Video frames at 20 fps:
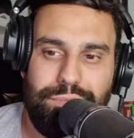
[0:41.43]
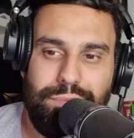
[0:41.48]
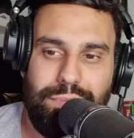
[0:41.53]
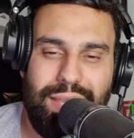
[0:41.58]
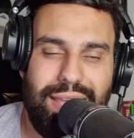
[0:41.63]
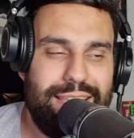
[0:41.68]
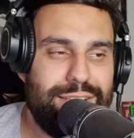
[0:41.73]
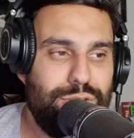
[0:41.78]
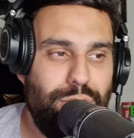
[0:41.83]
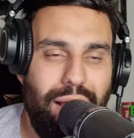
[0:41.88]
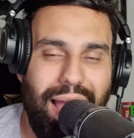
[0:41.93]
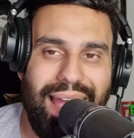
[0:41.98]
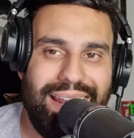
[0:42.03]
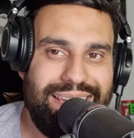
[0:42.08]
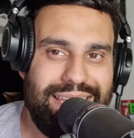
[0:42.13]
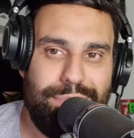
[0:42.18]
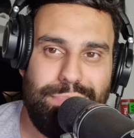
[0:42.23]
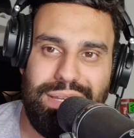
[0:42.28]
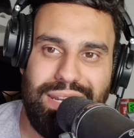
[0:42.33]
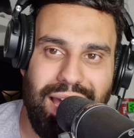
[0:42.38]
It's not
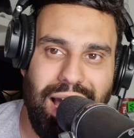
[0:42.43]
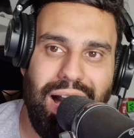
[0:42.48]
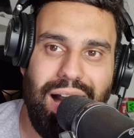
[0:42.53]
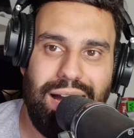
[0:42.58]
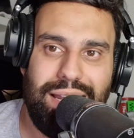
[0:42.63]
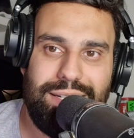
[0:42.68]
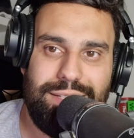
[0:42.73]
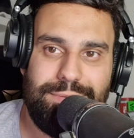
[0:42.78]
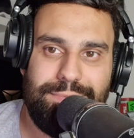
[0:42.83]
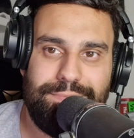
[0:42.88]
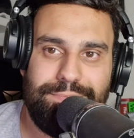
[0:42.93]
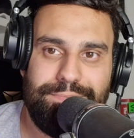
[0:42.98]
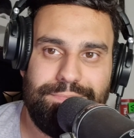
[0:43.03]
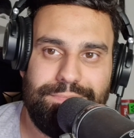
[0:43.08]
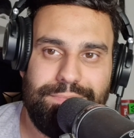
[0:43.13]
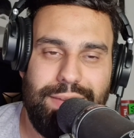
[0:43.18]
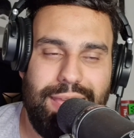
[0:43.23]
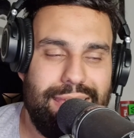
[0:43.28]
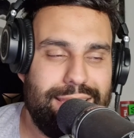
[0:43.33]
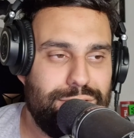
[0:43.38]
Andy Bernard.
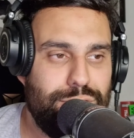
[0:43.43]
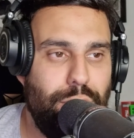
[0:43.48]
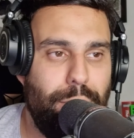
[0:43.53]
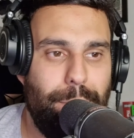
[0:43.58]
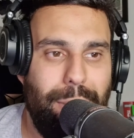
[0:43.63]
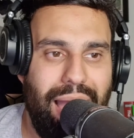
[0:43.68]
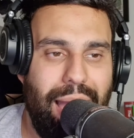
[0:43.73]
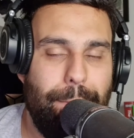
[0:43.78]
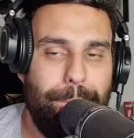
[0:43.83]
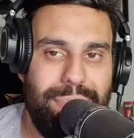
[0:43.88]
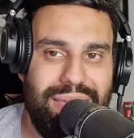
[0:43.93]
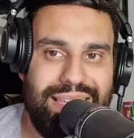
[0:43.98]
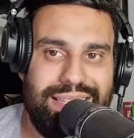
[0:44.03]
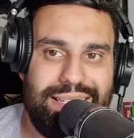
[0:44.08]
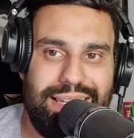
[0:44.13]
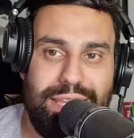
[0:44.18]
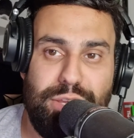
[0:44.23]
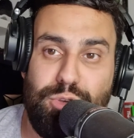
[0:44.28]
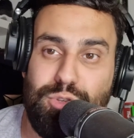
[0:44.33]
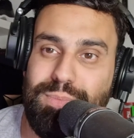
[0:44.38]
It's not Pam
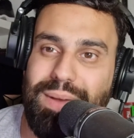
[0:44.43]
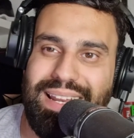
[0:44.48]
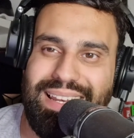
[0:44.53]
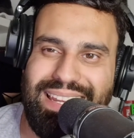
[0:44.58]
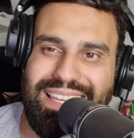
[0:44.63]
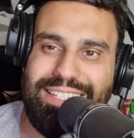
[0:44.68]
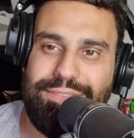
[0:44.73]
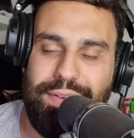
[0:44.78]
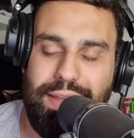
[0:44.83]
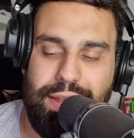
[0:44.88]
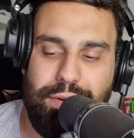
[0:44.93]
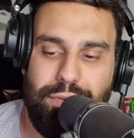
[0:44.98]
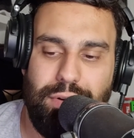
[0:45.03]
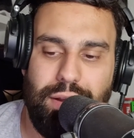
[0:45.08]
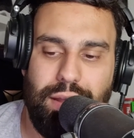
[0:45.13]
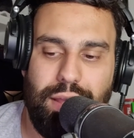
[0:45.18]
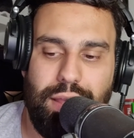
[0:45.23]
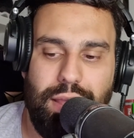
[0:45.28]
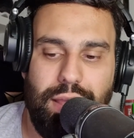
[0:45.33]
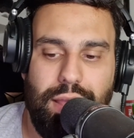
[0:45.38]
Beasley, who's my least
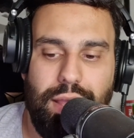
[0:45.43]
favorite.